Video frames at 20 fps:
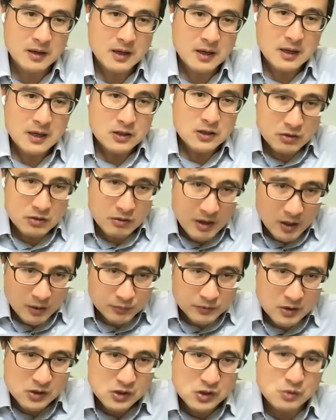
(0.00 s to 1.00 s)
in there
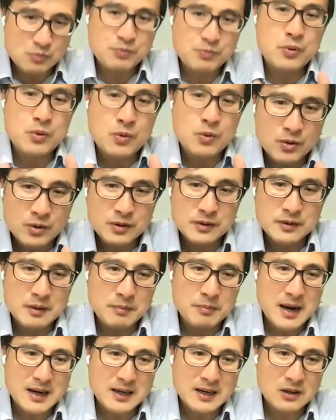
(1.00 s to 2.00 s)
to help to
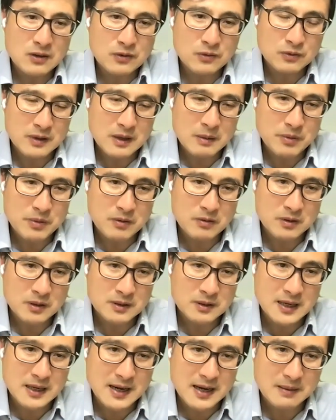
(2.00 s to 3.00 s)
support the body through that
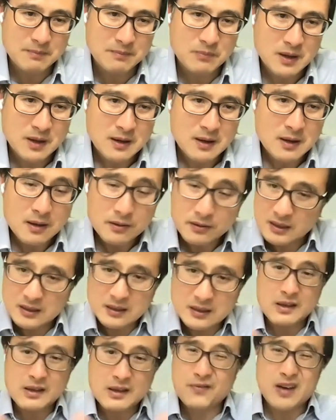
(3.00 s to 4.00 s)
period of time,
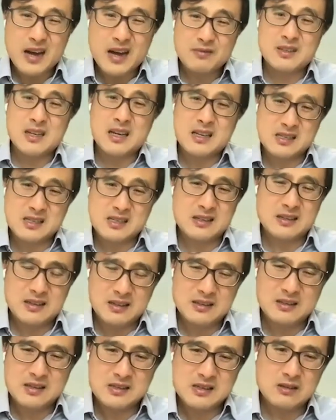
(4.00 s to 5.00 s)
thinking that 5
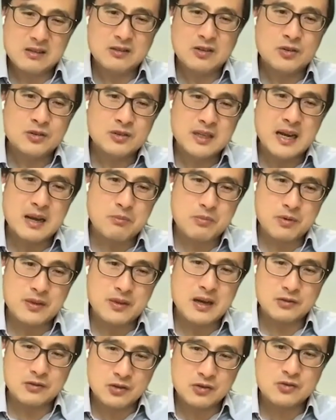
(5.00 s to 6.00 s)
days is a long
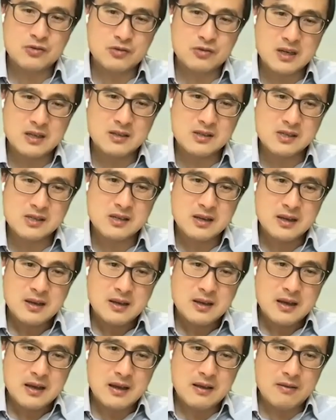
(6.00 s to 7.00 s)
time without
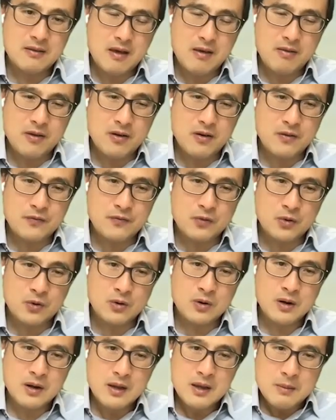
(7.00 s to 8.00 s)
nutrients. And
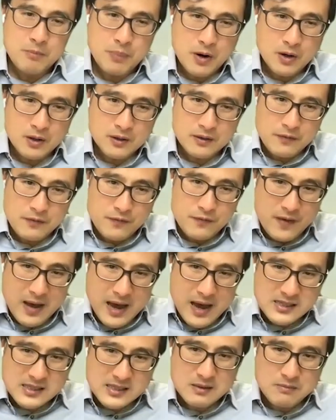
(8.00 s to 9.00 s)
therefore, part of
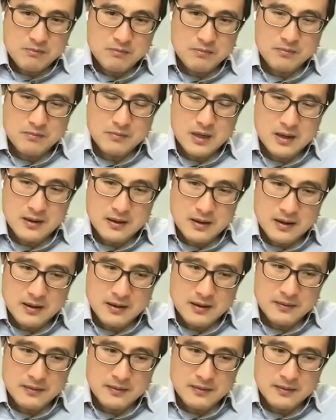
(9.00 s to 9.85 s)
the fasting